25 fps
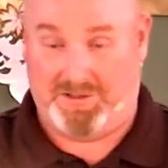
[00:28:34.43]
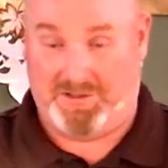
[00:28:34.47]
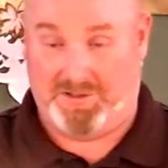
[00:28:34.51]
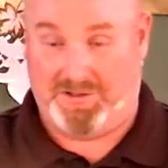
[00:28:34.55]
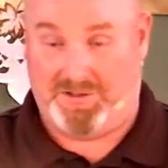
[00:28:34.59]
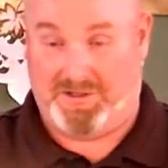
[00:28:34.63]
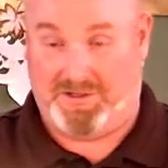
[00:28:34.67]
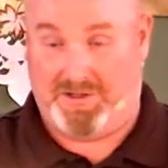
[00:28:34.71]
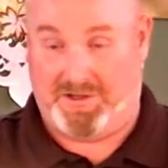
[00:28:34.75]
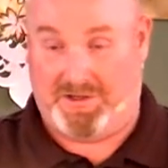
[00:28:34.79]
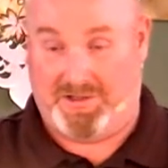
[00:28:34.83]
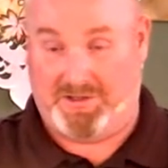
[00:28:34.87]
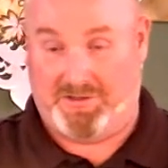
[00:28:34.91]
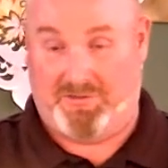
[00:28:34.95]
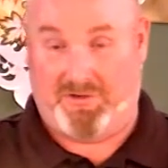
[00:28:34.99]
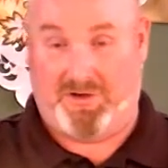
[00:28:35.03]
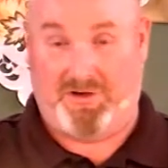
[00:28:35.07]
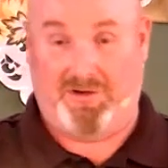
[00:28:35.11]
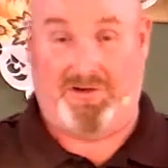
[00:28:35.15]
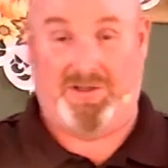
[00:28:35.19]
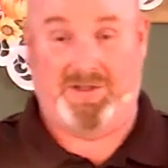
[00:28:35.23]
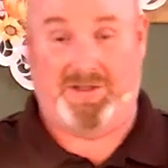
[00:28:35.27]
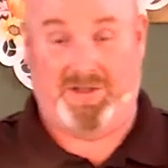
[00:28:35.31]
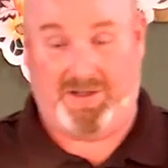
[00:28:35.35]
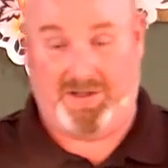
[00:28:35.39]
I think it's fair
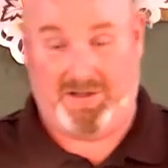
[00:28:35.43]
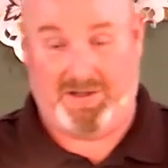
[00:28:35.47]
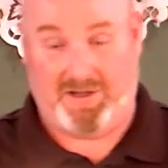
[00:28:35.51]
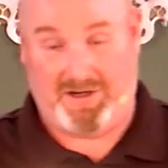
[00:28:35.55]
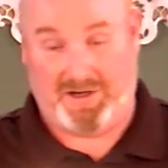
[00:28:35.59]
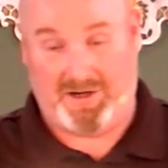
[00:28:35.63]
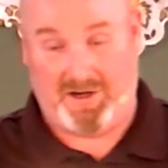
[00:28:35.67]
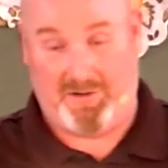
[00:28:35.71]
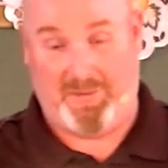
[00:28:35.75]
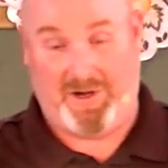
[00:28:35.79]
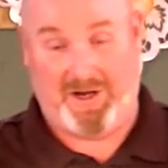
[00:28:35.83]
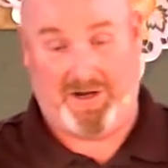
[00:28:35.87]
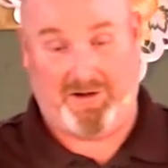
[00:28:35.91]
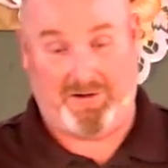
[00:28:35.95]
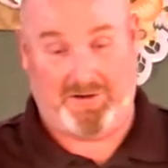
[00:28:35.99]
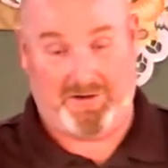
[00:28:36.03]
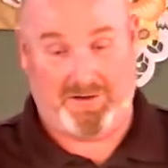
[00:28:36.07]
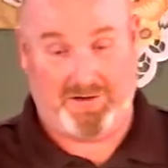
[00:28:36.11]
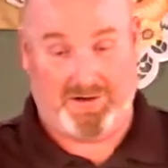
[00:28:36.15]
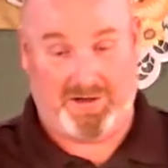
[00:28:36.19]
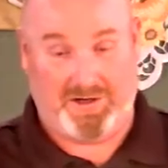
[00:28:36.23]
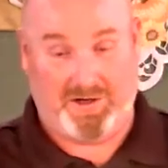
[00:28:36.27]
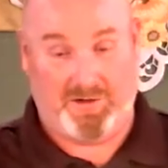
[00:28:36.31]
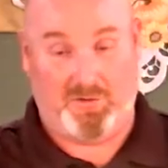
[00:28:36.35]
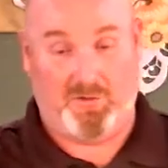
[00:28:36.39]
to say that they come out
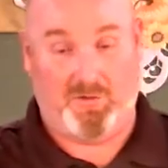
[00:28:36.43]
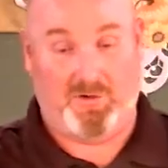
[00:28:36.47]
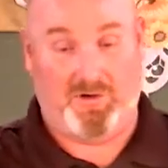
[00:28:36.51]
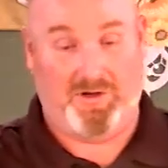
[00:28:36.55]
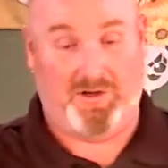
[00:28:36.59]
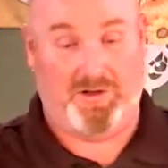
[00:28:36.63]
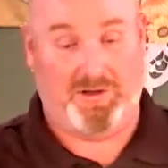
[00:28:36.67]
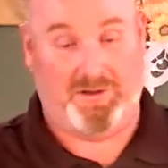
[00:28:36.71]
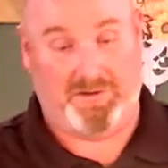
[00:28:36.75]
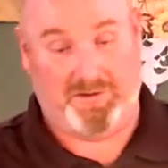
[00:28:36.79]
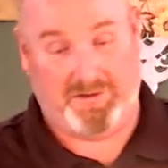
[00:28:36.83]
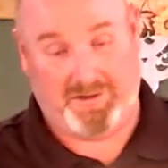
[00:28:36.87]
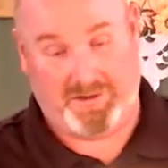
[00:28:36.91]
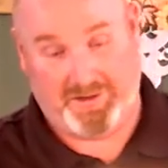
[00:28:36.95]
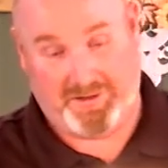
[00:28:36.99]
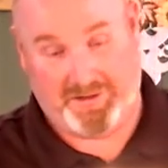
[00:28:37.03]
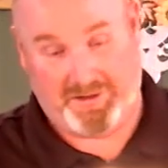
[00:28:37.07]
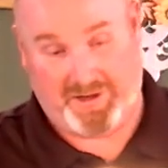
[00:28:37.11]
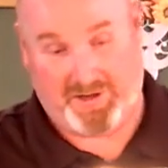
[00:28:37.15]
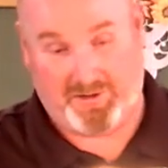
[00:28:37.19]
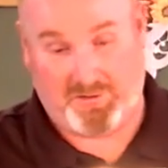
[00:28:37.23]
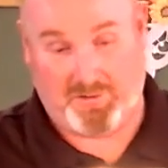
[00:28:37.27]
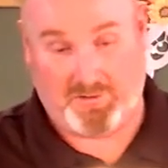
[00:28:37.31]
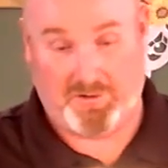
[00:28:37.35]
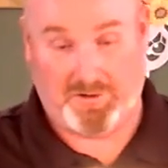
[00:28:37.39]
in
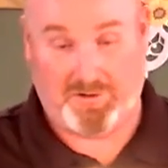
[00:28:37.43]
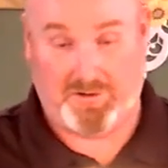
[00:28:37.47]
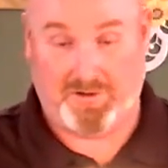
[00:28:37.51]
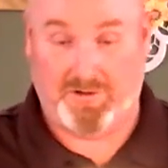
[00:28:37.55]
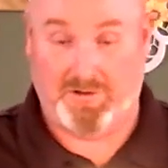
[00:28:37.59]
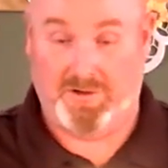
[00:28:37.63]
that order.